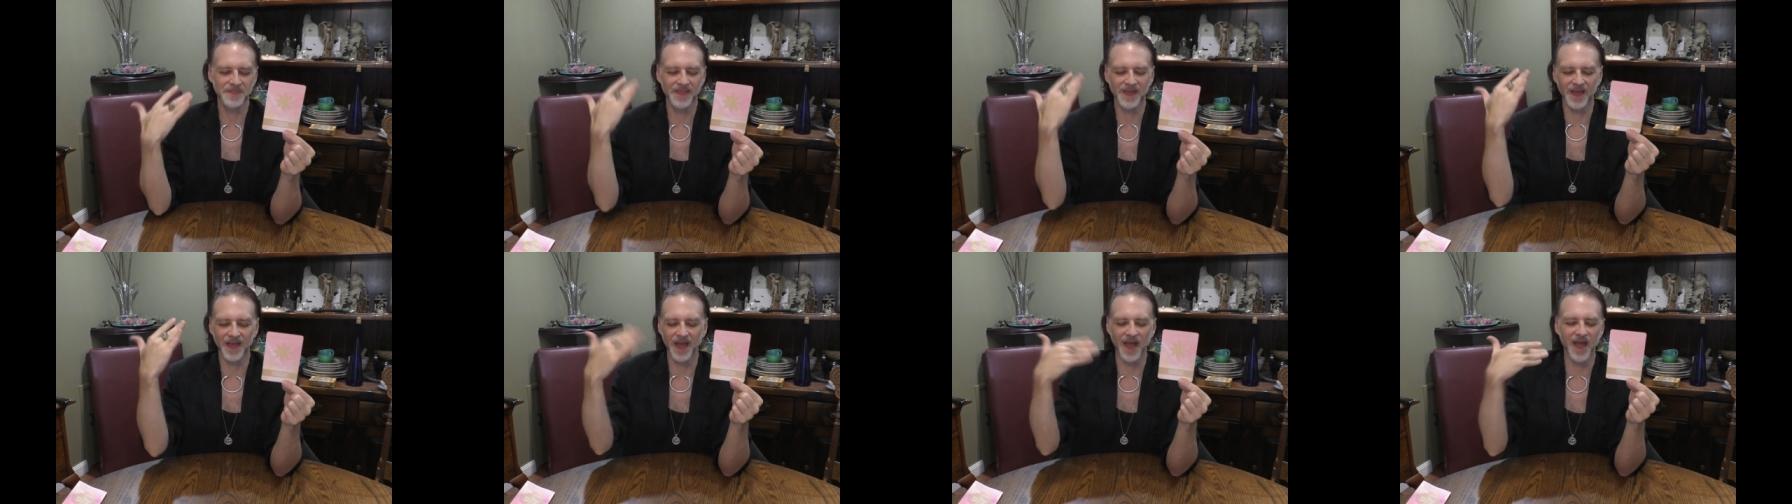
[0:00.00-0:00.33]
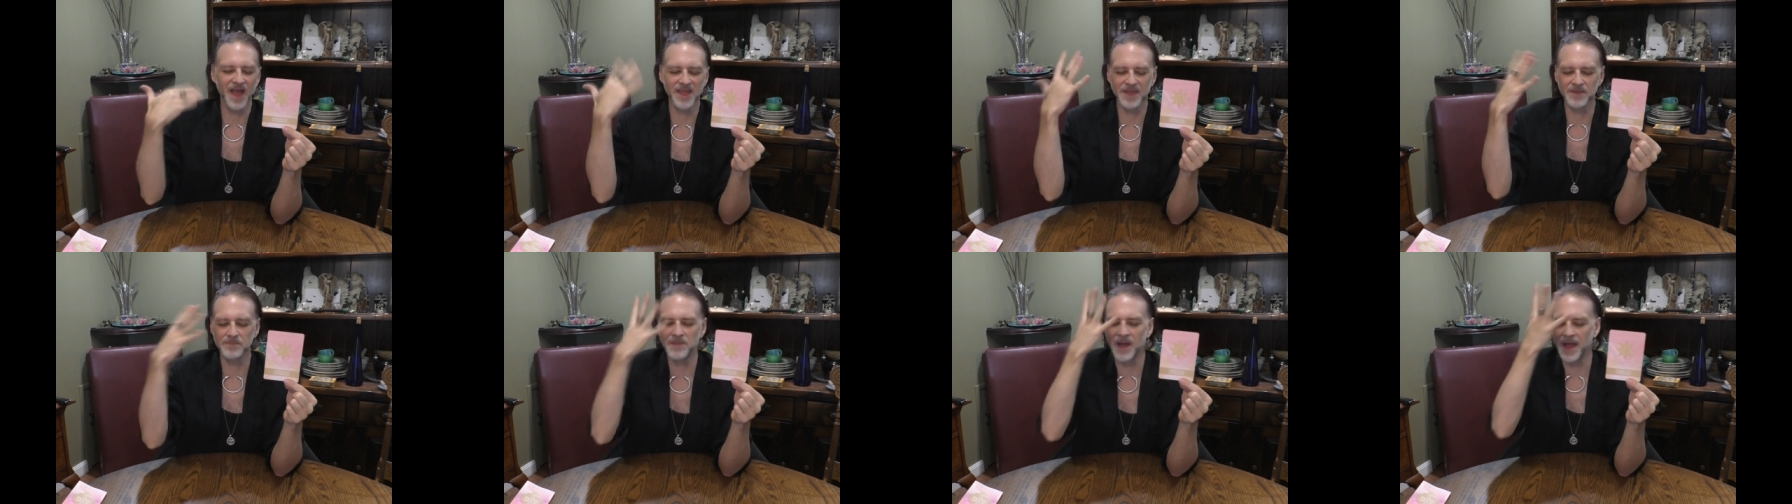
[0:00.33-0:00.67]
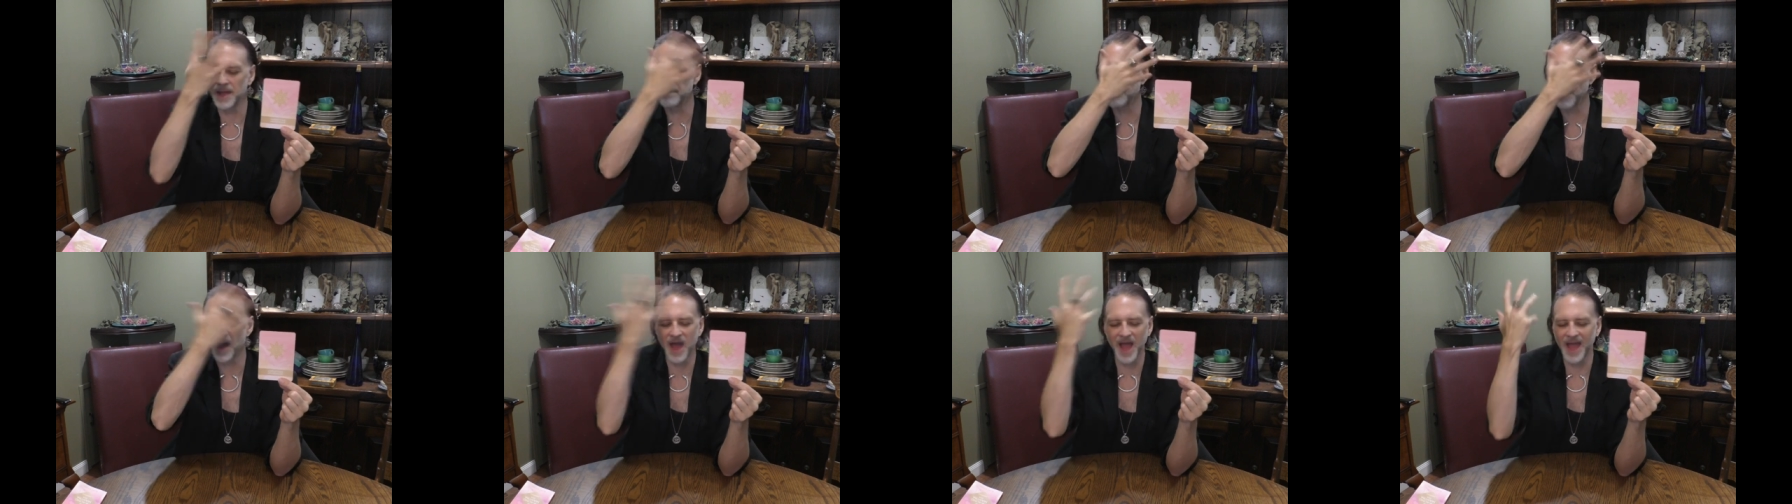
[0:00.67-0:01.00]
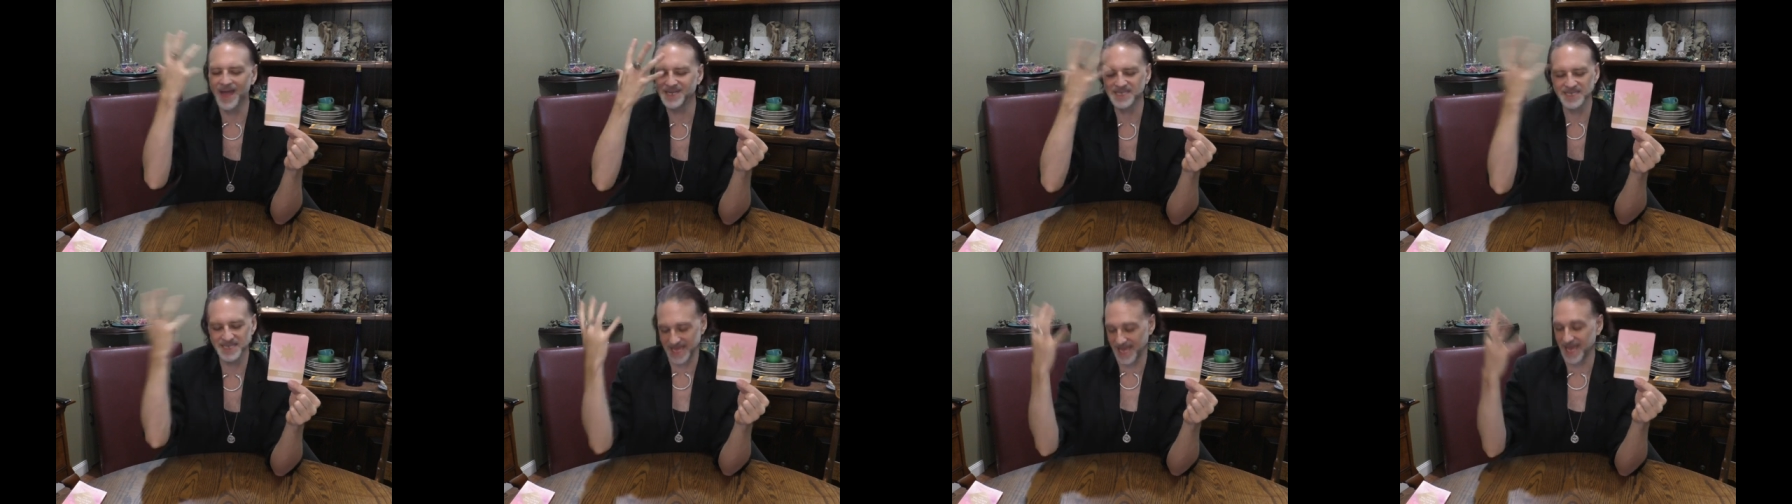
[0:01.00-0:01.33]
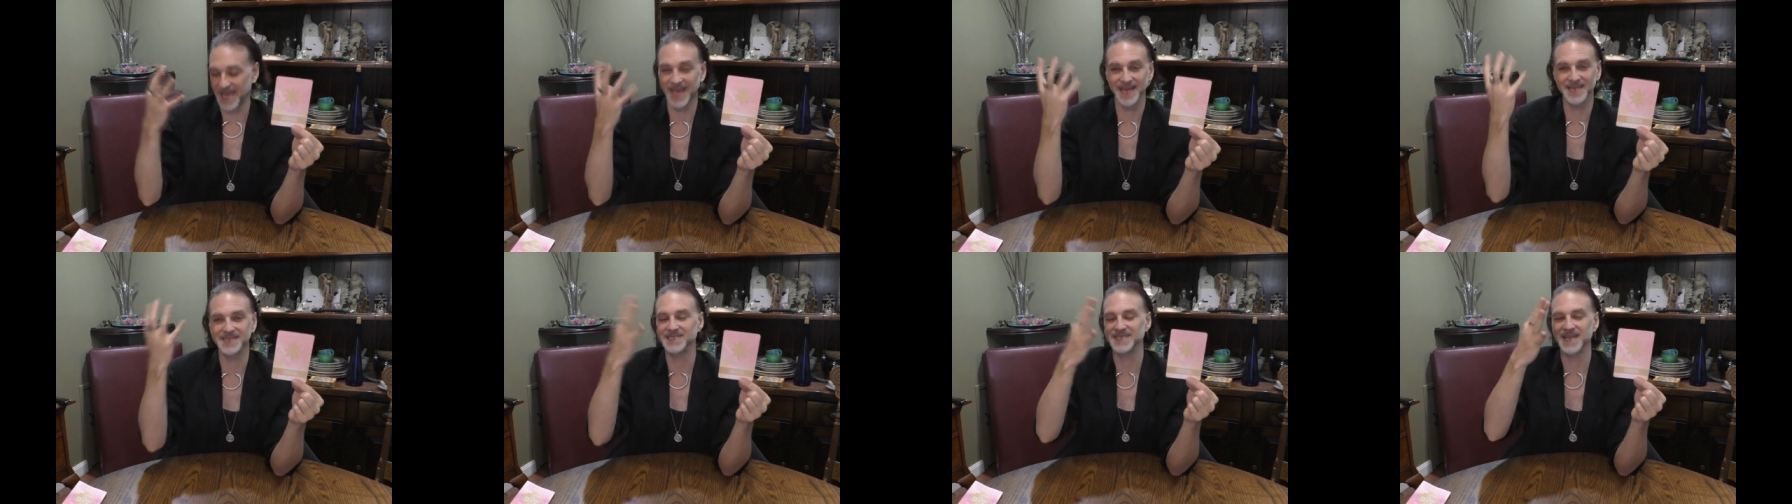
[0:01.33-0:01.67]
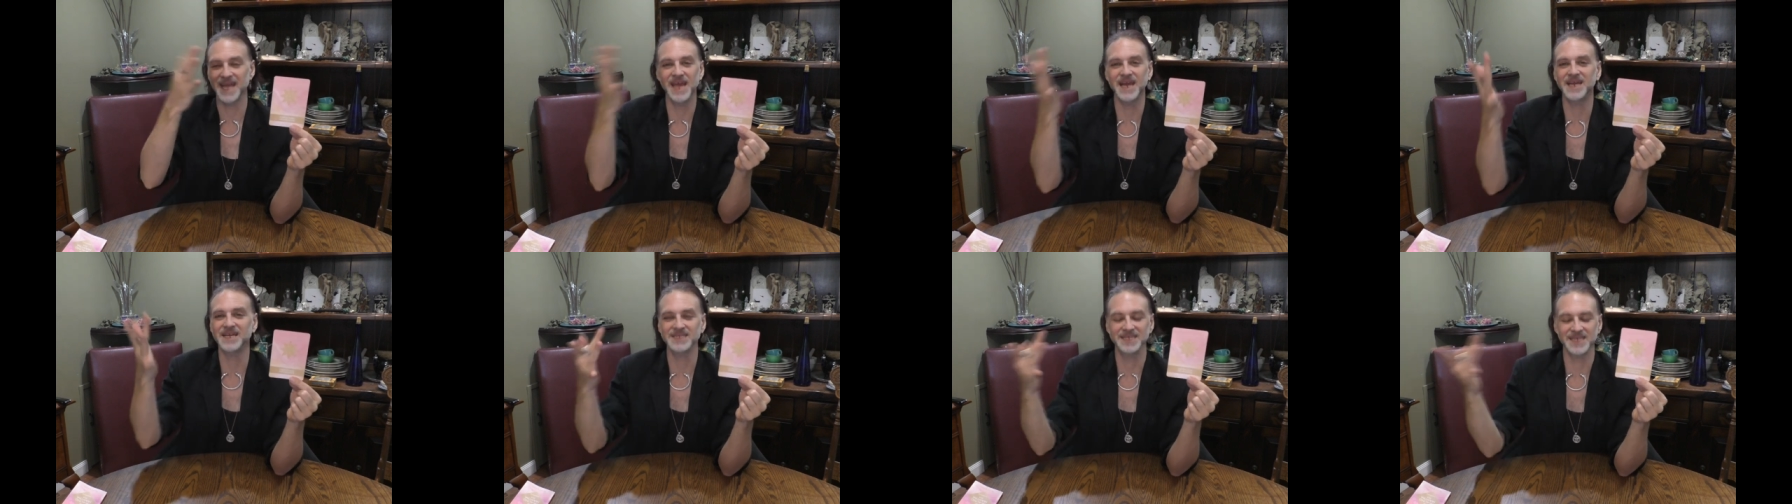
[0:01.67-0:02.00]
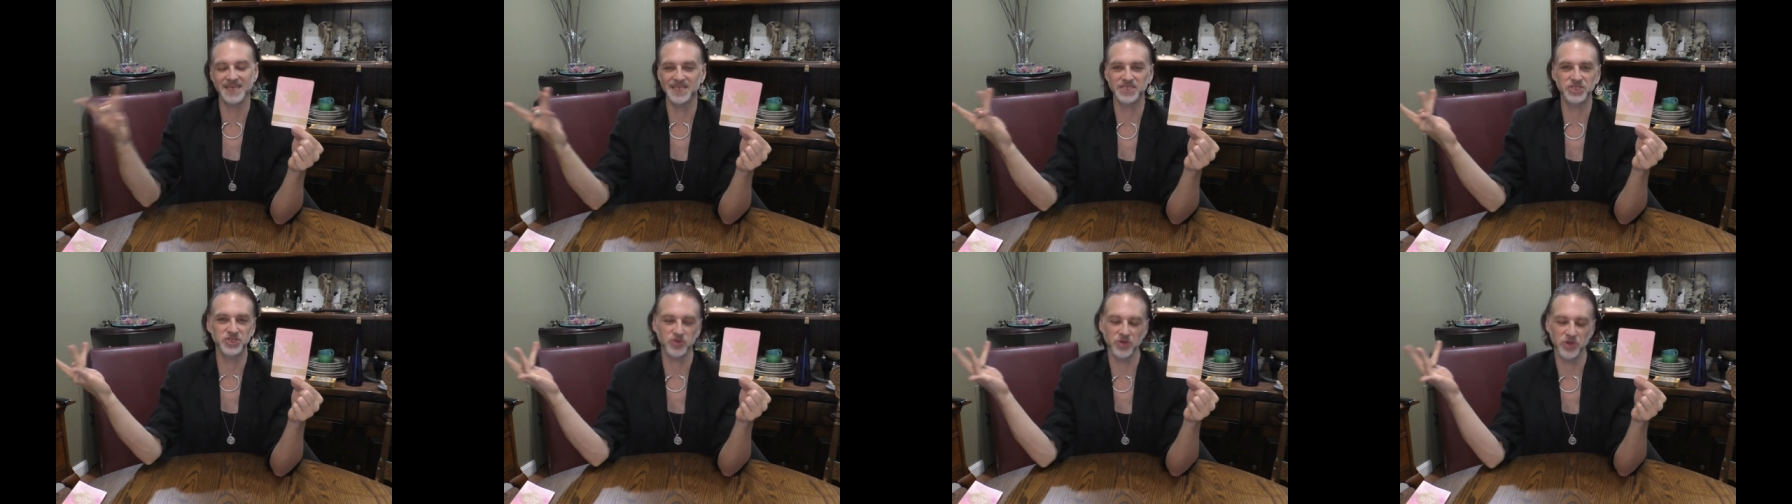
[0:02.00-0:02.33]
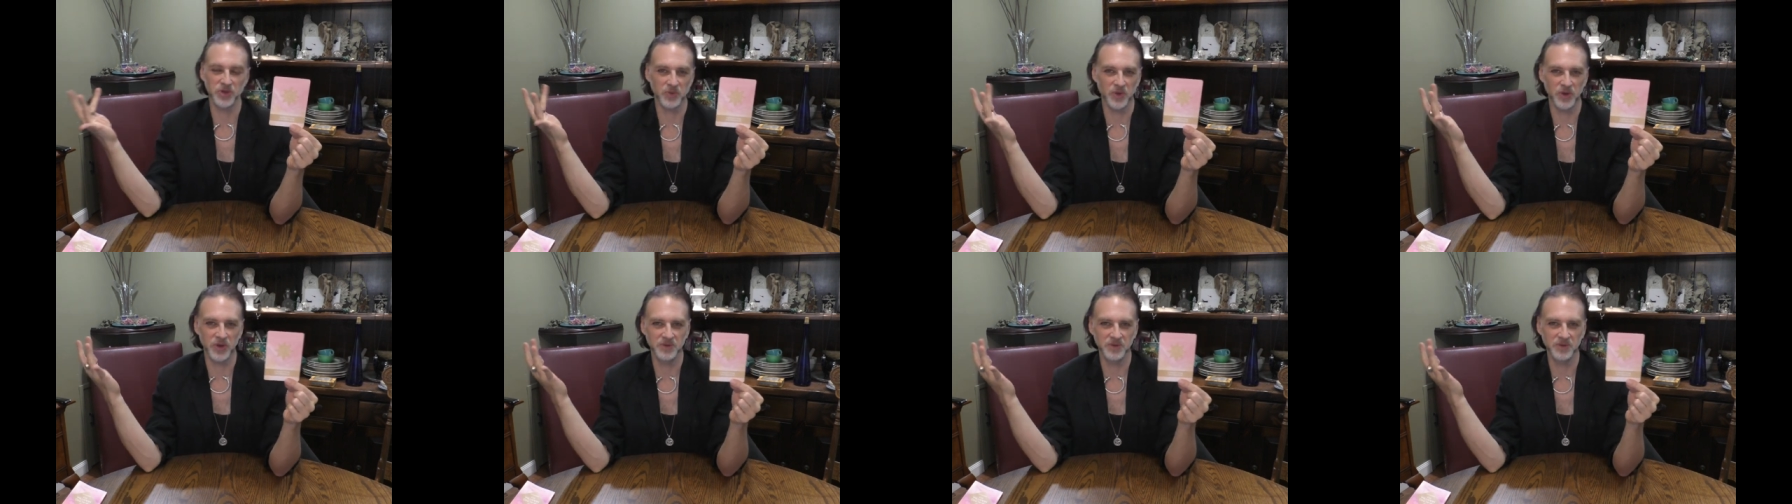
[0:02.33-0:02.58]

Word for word: I, my mind can't take a Sanskrit